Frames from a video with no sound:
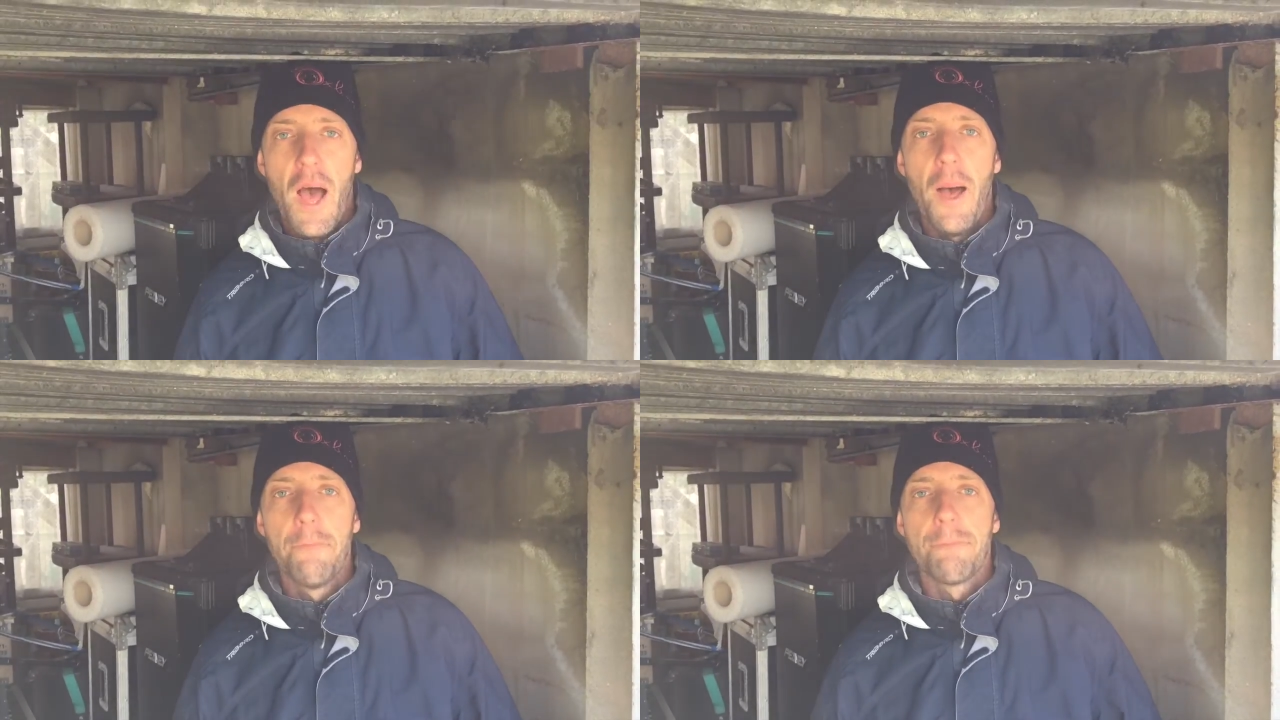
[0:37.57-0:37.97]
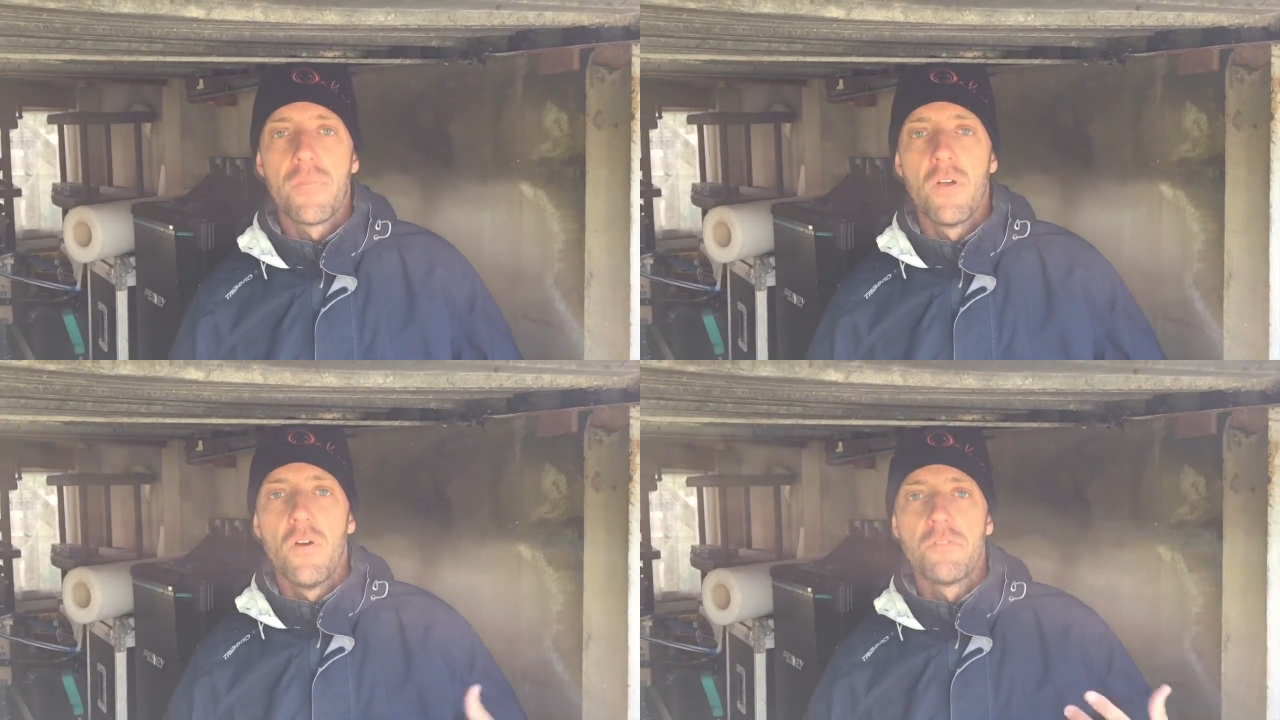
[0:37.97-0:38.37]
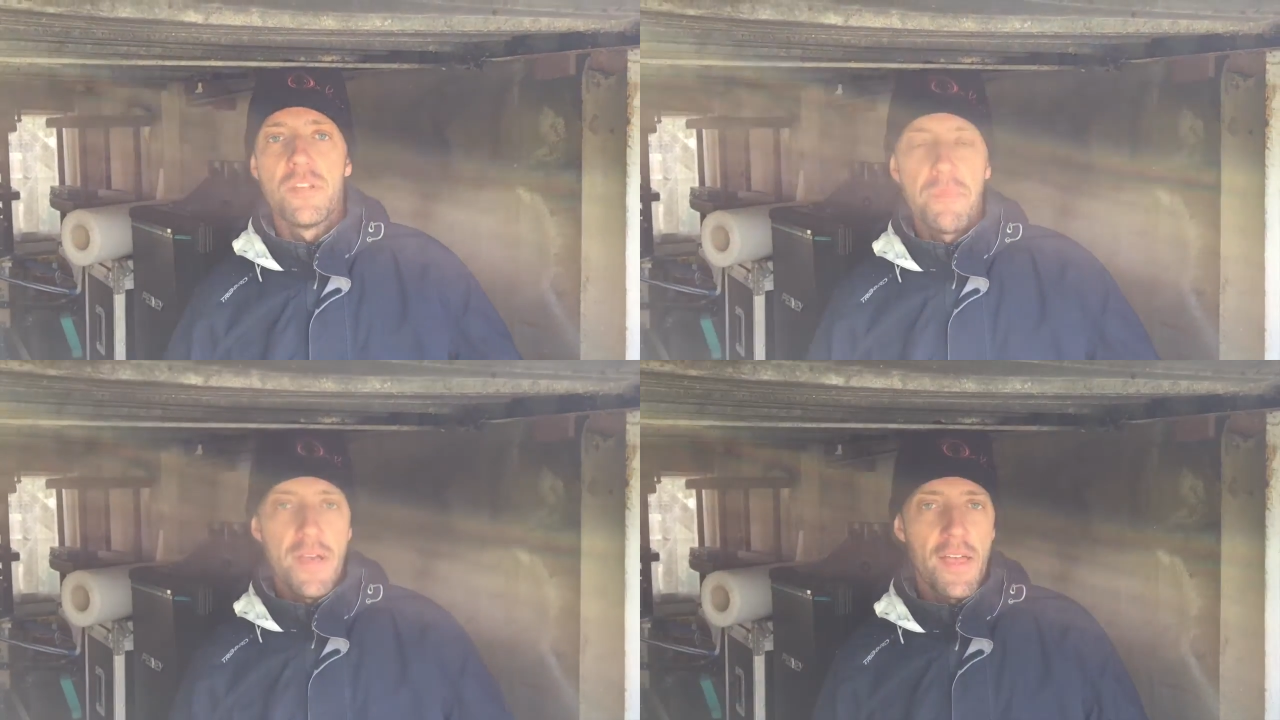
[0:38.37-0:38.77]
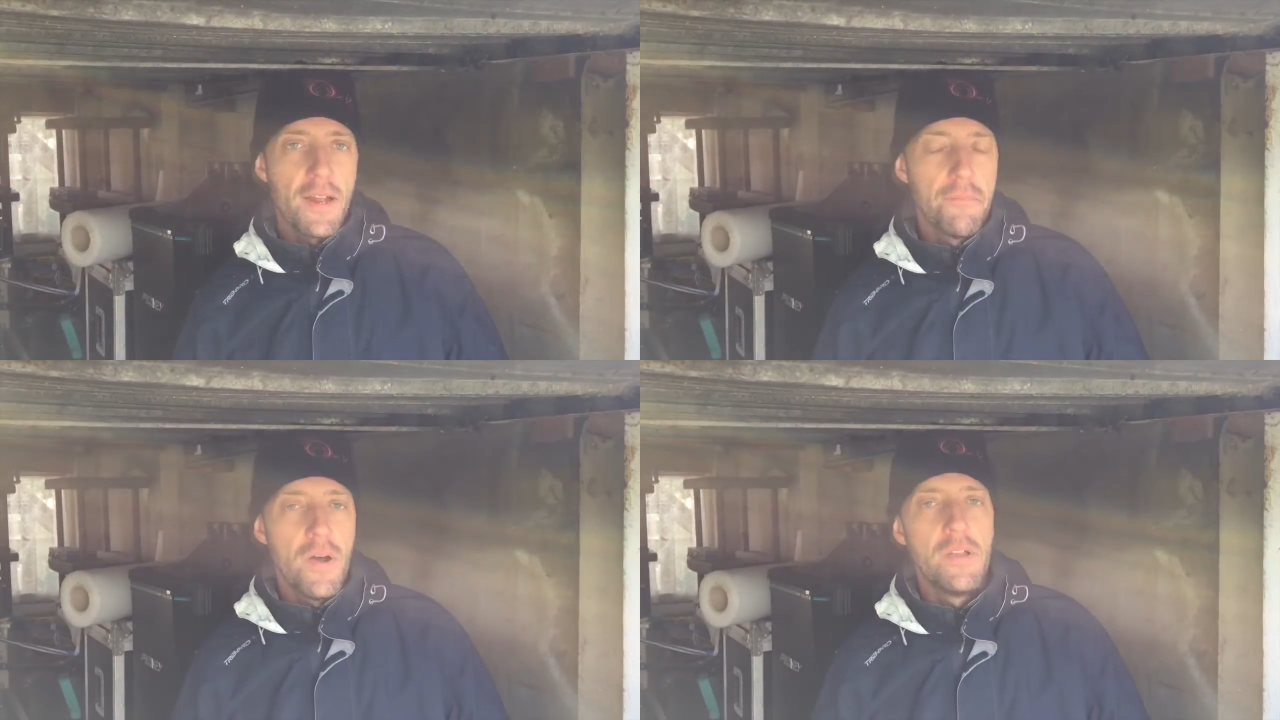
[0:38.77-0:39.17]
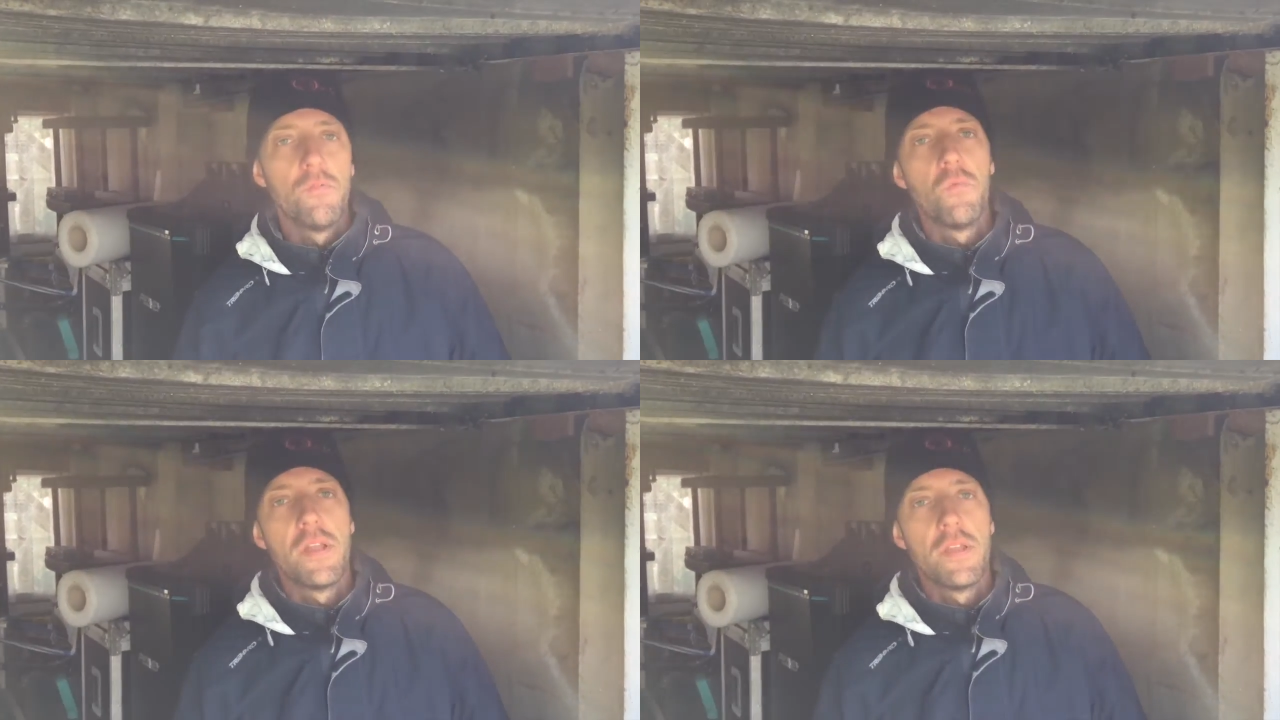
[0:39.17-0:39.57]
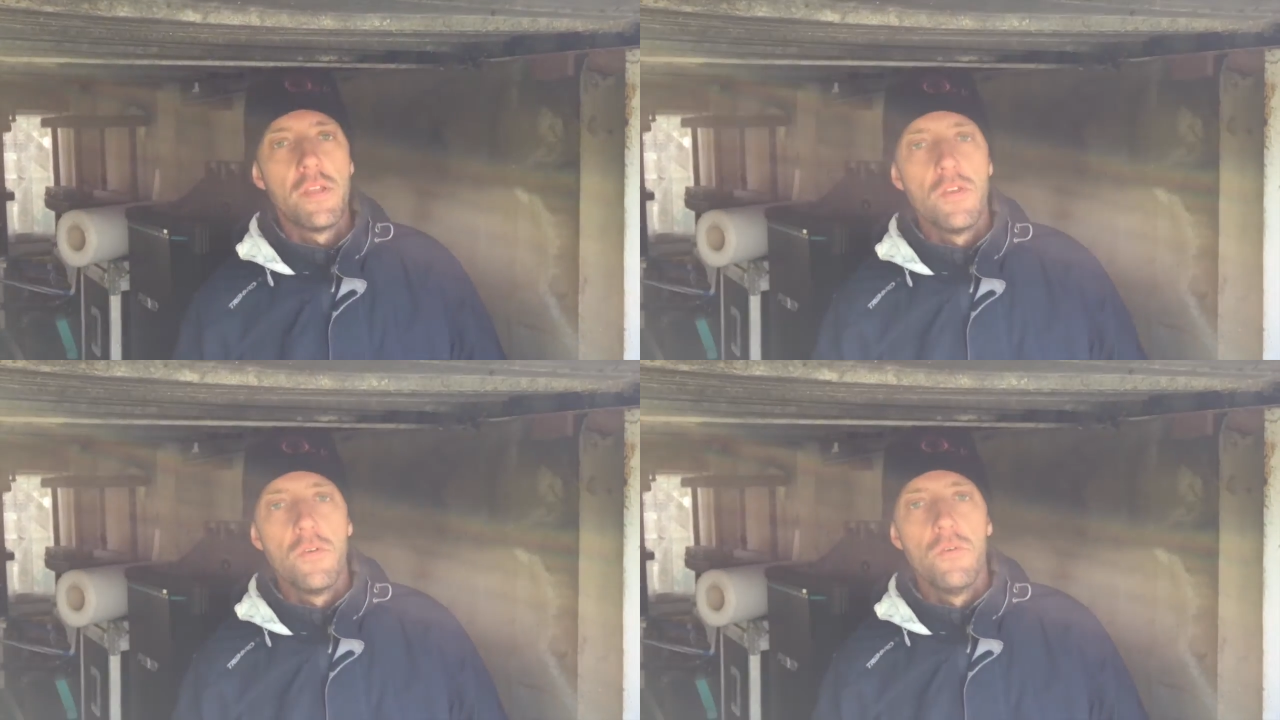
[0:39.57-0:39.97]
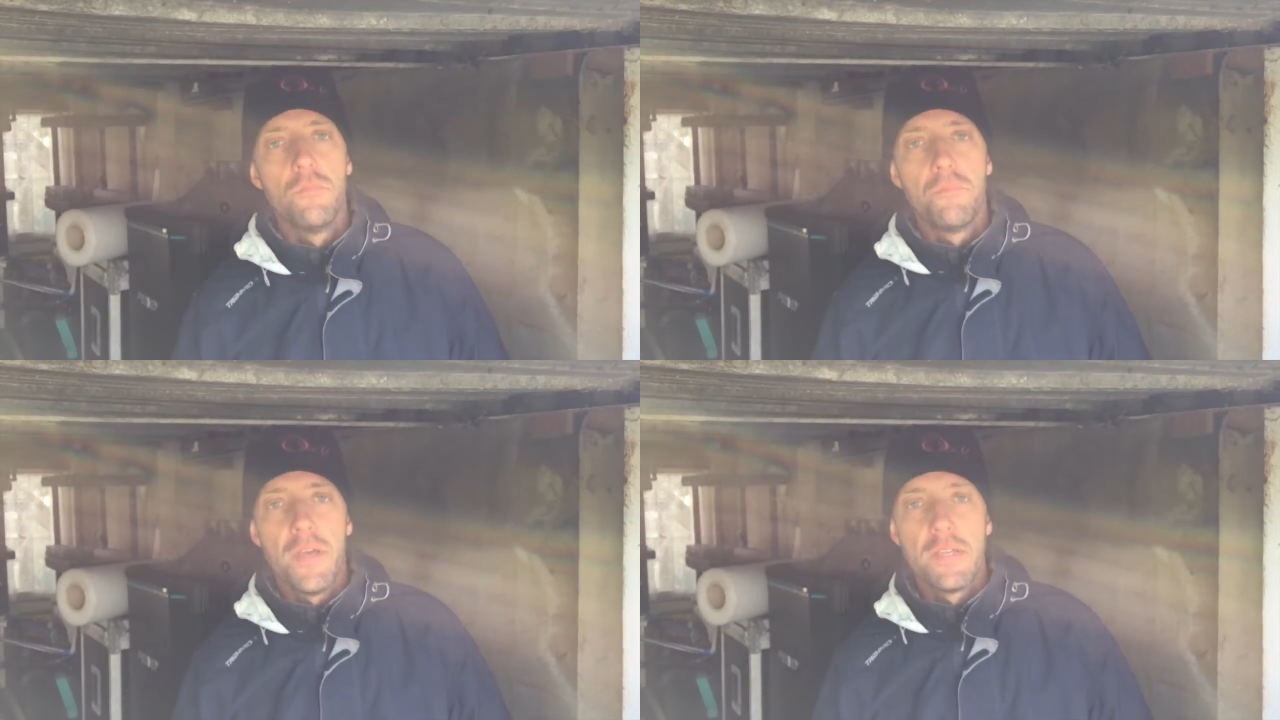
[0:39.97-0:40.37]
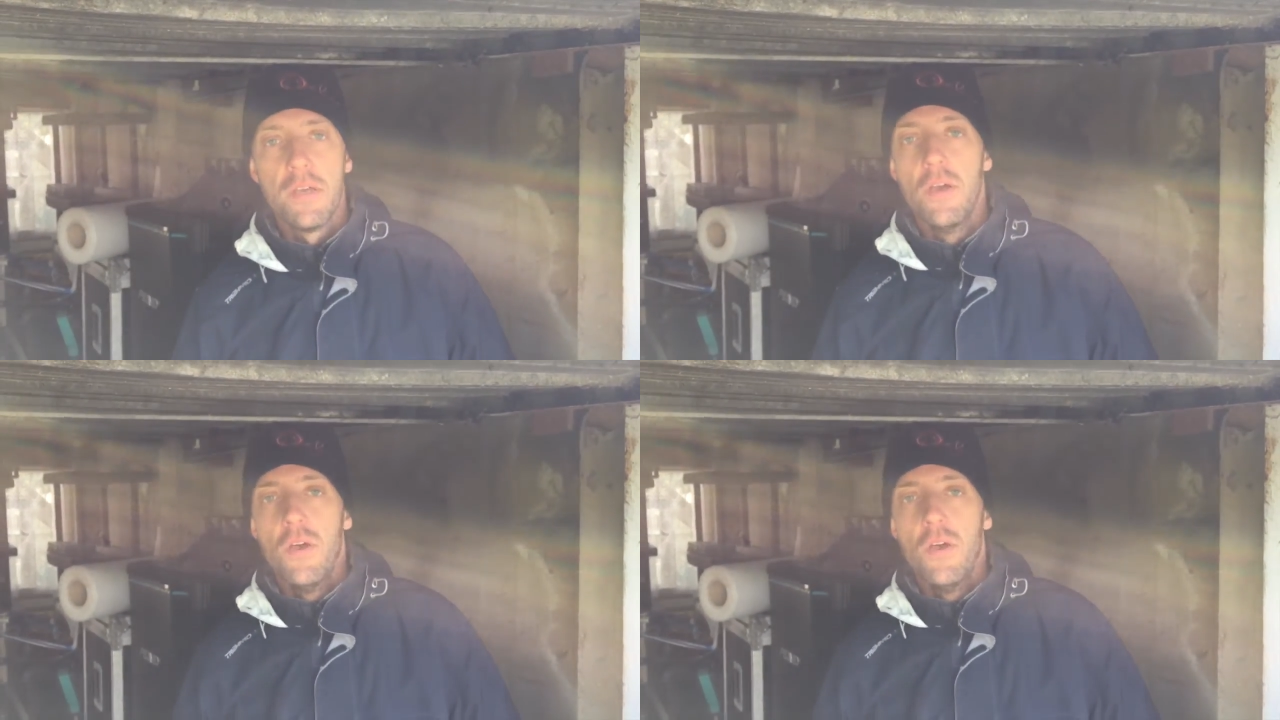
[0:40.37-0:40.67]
um, obviously bear that in mind when you bid